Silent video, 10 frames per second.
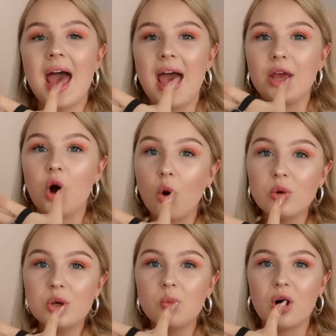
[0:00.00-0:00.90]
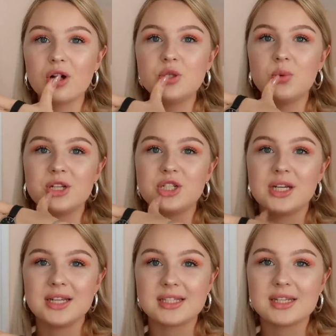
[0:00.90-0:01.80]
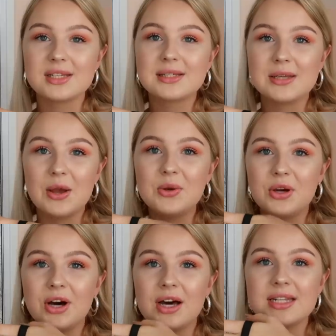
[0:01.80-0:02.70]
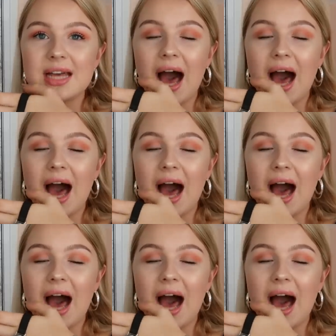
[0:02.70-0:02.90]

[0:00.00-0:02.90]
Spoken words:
a whole new watch, which is so good.